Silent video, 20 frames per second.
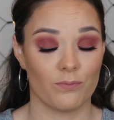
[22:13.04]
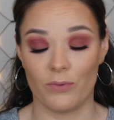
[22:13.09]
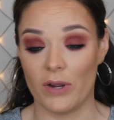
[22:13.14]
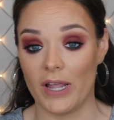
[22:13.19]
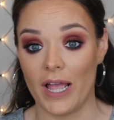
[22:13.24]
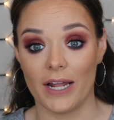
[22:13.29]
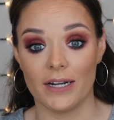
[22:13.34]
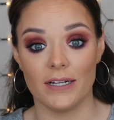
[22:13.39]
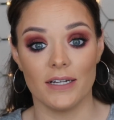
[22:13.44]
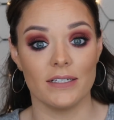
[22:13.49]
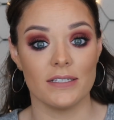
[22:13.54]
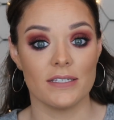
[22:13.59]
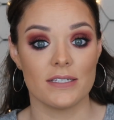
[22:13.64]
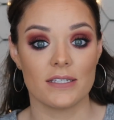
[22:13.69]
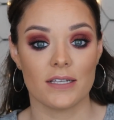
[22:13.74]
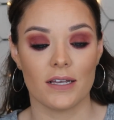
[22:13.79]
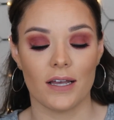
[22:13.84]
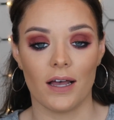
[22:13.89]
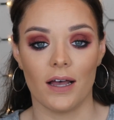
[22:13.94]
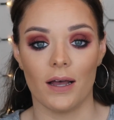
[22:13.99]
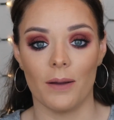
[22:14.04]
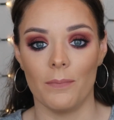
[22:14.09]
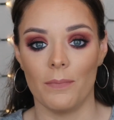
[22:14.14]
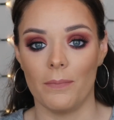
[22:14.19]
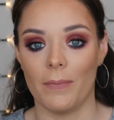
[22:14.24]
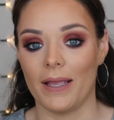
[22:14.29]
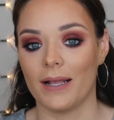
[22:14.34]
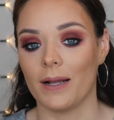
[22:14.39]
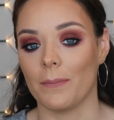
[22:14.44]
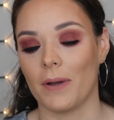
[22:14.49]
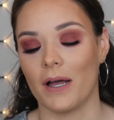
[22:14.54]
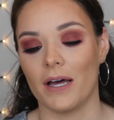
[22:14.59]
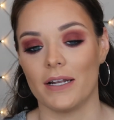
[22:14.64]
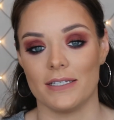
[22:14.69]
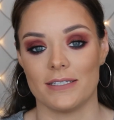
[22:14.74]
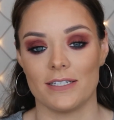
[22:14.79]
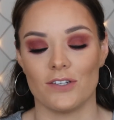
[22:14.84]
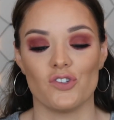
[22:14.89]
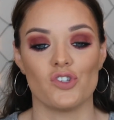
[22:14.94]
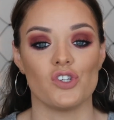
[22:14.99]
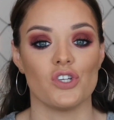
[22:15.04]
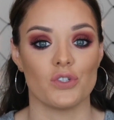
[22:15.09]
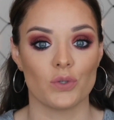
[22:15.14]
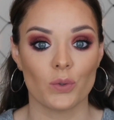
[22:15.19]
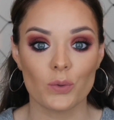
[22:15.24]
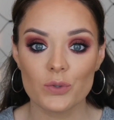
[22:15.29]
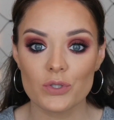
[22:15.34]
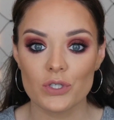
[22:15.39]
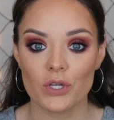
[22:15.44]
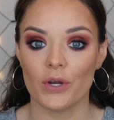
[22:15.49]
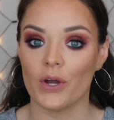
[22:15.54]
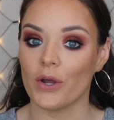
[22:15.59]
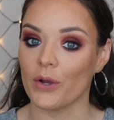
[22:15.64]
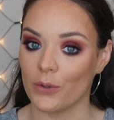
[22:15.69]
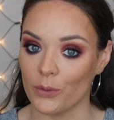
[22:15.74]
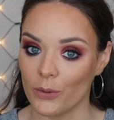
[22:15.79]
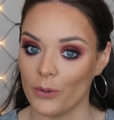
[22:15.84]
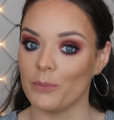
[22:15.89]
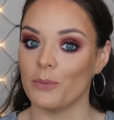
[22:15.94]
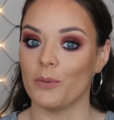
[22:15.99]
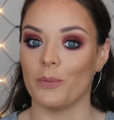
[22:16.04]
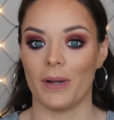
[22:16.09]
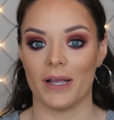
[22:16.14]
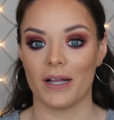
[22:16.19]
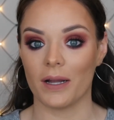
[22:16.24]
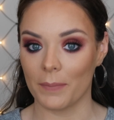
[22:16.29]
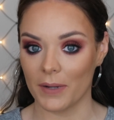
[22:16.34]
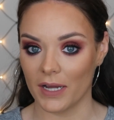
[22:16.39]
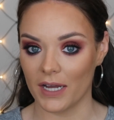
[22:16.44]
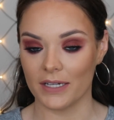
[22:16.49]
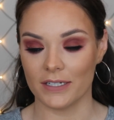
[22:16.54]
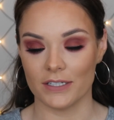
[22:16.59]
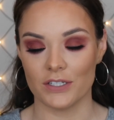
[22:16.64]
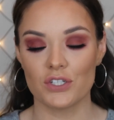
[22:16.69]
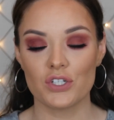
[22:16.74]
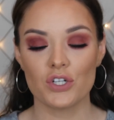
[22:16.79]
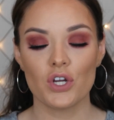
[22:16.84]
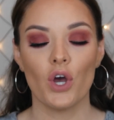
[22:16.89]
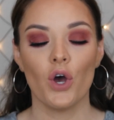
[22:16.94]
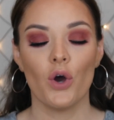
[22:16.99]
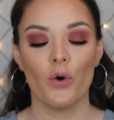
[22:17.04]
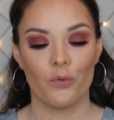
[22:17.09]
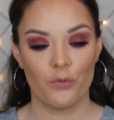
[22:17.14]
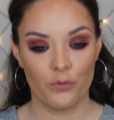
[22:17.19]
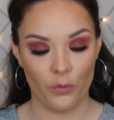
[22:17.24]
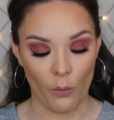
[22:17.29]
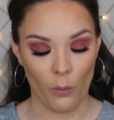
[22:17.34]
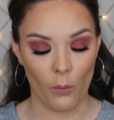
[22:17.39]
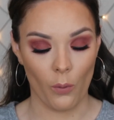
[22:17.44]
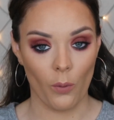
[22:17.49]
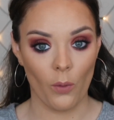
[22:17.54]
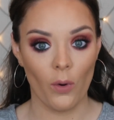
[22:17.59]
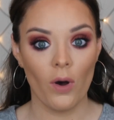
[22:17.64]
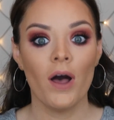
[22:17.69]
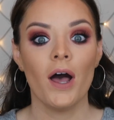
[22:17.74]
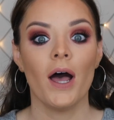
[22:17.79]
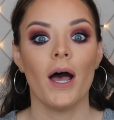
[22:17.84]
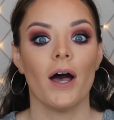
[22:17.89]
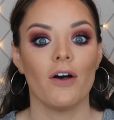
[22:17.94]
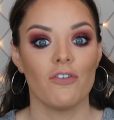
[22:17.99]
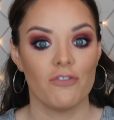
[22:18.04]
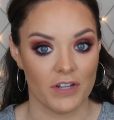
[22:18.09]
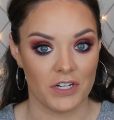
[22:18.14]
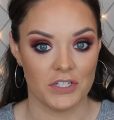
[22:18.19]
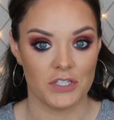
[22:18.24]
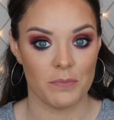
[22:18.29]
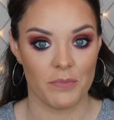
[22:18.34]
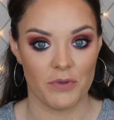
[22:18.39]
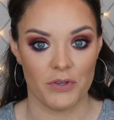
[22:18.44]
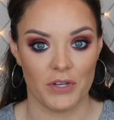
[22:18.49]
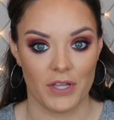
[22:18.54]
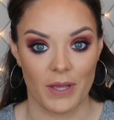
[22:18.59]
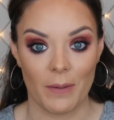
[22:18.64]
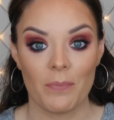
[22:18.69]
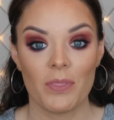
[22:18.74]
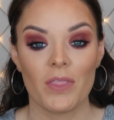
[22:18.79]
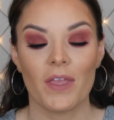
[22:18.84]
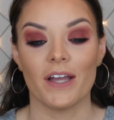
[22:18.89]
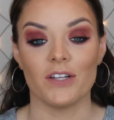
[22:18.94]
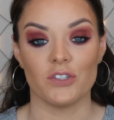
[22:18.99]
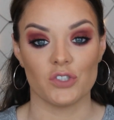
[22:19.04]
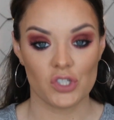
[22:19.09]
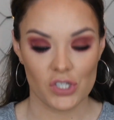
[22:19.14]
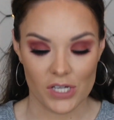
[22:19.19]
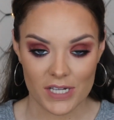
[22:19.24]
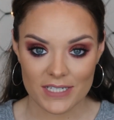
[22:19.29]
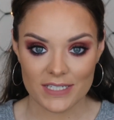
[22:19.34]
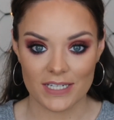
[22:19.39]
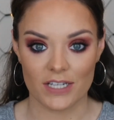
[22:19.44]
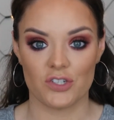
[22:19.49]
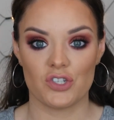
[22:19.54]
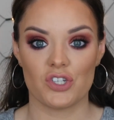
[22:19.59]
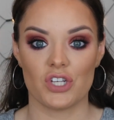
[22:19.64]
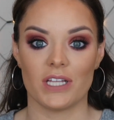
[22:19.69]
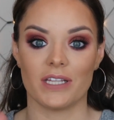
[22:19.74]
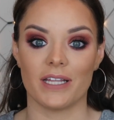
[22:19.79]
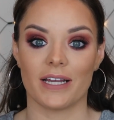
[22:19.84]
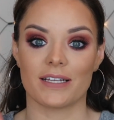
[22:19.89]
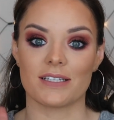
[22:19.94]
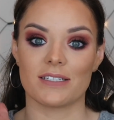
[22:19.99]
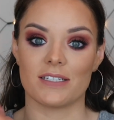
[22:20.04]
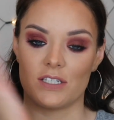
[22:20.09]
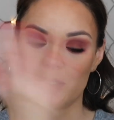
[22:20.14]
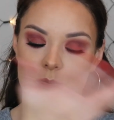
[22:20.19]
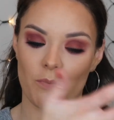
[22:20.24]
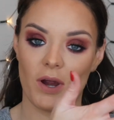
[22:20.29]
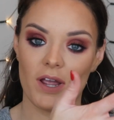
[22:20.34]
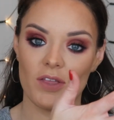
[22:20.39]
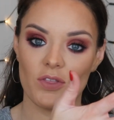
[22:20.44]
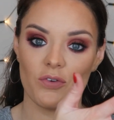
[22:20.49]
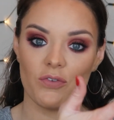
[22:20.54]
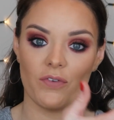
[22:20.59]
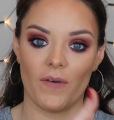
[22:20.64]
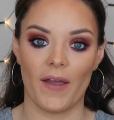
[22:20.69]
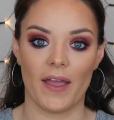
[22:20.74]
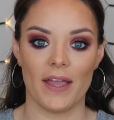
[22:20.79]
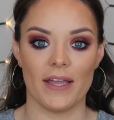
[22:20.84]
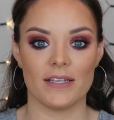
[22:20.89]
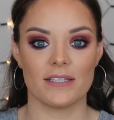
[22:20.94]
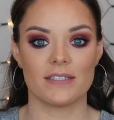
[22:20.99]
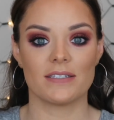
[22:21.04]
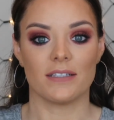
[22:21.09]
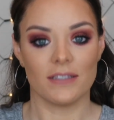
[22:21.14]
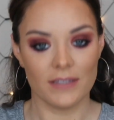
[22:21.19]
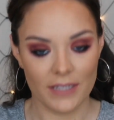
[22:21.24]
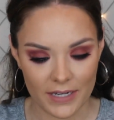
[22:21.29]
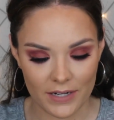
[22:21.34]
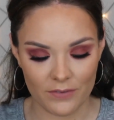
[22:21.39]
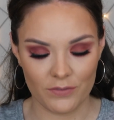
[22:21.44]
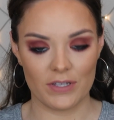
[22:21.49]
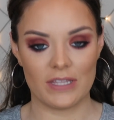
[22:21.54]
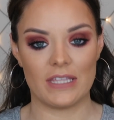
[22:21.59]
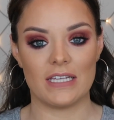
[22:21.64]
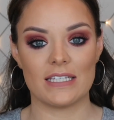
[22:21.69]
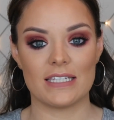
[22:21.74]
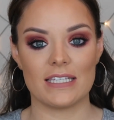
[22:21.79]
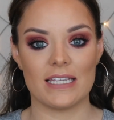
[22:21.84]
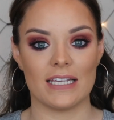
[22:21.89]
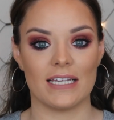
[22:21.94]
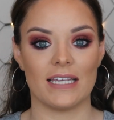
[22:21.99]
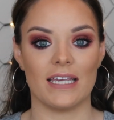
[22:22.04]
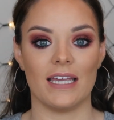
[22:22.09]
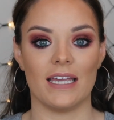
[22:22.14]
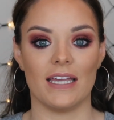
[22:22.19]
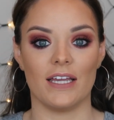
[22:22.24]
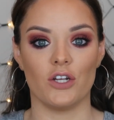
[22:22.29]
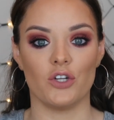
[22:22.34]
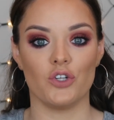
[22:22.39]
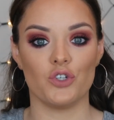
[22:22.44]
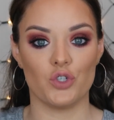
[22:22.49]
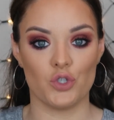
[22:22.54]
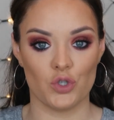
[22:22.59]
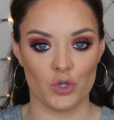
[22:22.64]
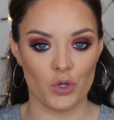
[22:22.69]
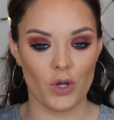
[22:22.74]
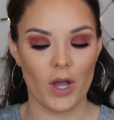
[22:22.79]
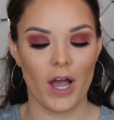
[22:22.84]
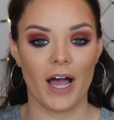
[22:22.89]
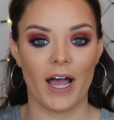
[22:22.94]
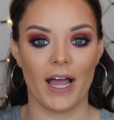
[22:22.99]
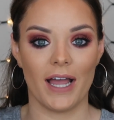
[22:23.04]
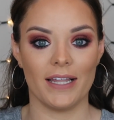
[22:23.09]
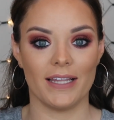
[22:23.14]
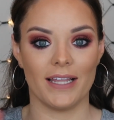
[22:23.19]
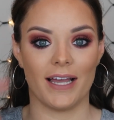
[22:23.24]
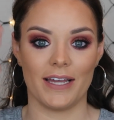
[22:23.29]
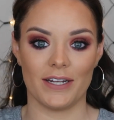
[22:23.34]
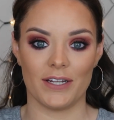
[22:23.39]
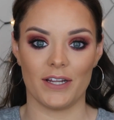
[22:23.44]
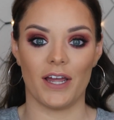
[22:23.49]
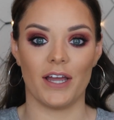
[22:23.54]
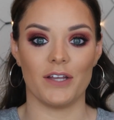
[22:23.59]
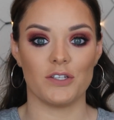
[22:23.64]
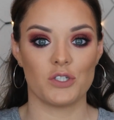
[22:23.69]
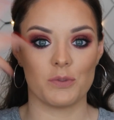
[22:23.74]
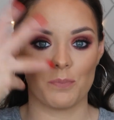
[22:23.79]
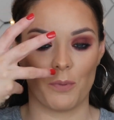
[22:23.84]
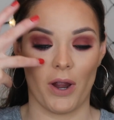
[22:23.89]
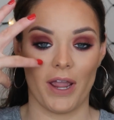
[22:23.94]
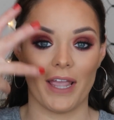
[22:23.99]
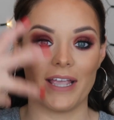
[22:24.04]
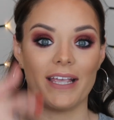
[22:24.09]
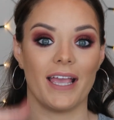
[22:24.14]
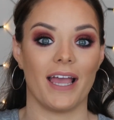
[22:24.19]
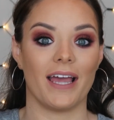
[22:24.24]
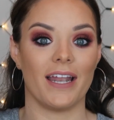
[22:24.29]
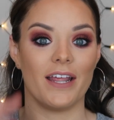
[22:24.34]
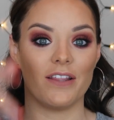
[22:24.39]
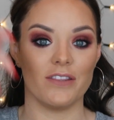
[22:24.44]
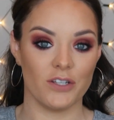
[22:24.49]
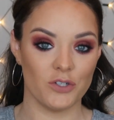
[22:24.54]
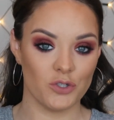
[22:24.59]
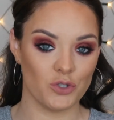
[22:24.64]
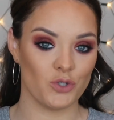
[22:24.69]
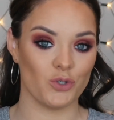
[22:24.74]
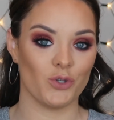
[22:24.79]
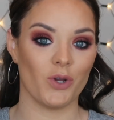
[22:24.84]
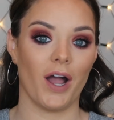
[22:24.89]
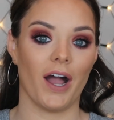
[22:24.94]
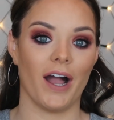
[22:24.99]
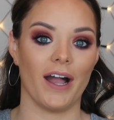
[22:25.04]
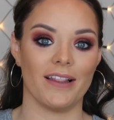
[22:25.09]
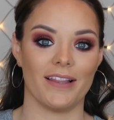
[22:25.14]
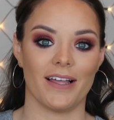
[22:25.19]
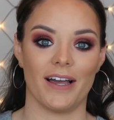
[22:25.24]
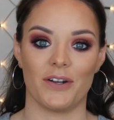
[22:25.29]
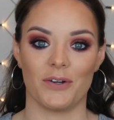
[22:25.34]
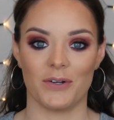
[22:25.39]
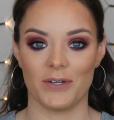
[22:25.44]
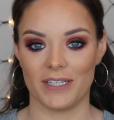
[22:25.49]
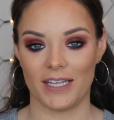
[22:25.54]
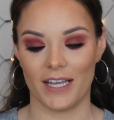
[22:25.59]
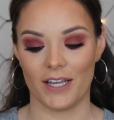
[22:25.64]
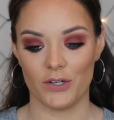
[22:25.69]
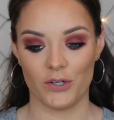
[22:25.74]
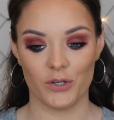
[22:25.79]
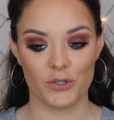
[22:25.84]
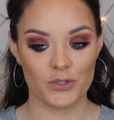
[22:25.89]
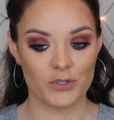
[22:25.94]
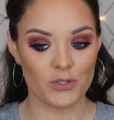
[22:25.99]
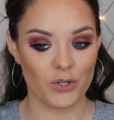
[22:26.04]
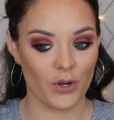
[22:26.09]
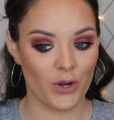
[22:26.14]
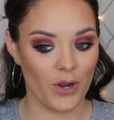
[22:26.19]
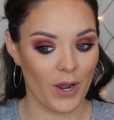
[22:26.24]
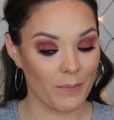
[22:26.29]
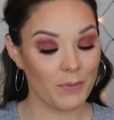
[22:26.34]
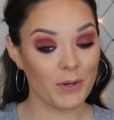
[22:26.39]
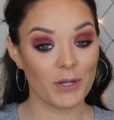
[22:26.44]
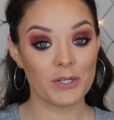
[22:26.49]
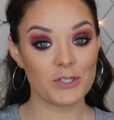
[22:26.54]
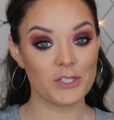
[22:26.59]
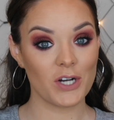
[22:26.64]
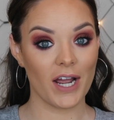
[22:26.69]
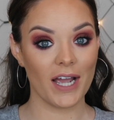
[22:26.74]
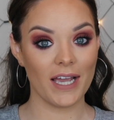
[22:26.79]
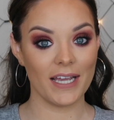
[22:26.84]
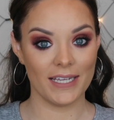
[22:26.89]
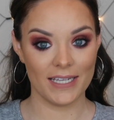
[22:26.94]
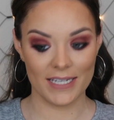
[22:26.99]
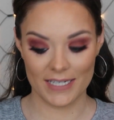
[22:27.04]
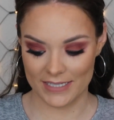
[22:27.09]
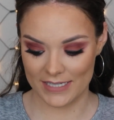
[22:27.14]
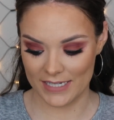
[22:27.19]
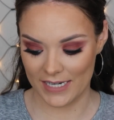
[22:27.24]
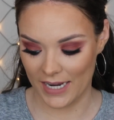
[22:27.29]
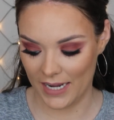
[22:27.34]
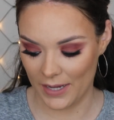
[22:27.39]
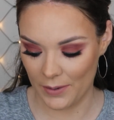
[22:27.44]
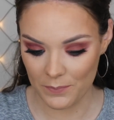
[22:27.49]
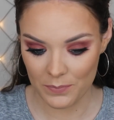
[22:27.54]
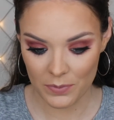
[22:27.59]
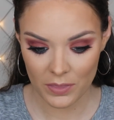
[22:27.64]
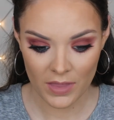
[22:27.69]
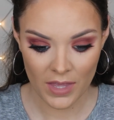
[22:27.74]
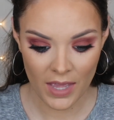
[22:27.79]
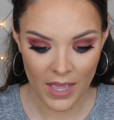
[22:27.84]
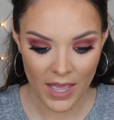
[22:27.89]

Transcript: Rihanna's makeup artist, and she's also a global makeup artist for Fenty Beauty. And she said she likes to spray the face, let everything sink in, do highlighter, spray again, and then do highlighter again. So I'm gonna try it here today.